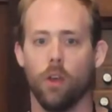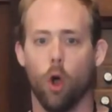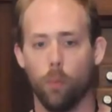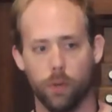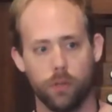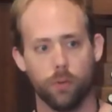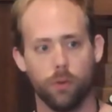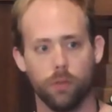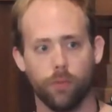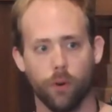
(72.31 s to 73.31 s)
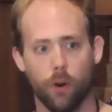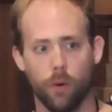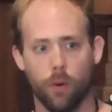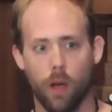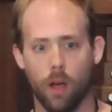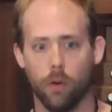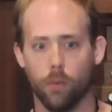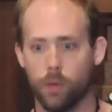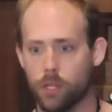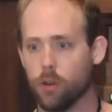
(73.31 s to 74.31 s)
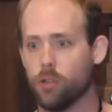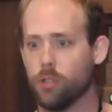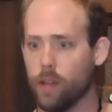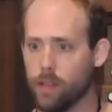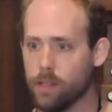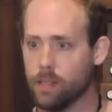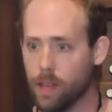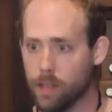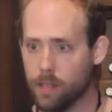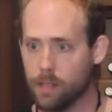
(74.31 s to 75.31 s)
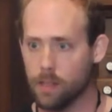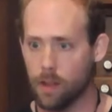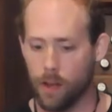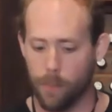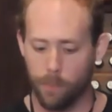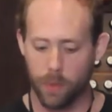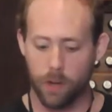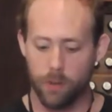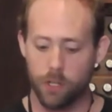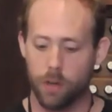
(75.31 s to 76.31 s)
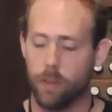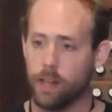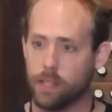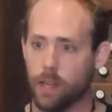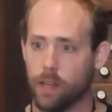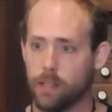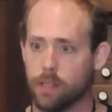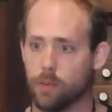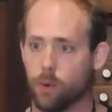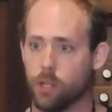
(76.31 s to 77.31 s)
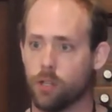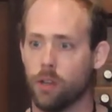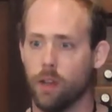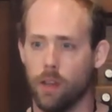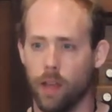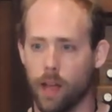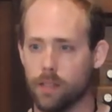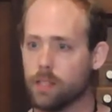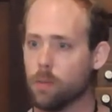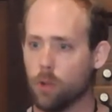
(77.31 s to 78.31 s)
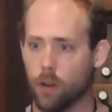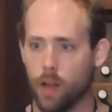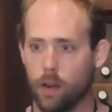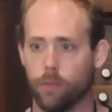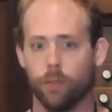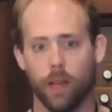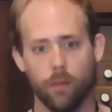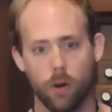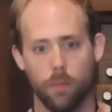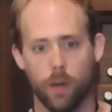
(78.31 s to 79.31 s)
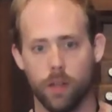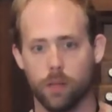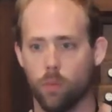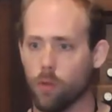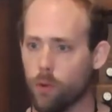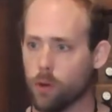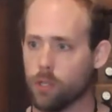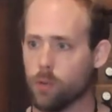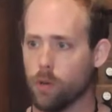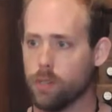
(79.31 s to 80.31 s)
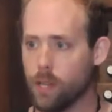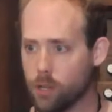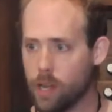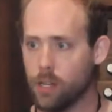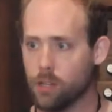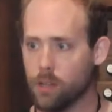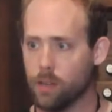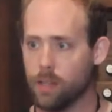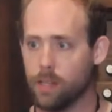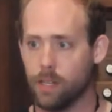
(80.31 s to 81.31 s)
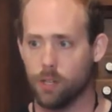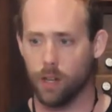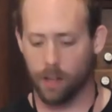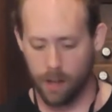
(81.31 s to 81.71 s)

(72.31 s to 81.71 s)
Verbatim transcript: open tools for uh, research and science. Um, the Division of Data Science, which has a similar kind of flavor, but is more focused towards education and teaching.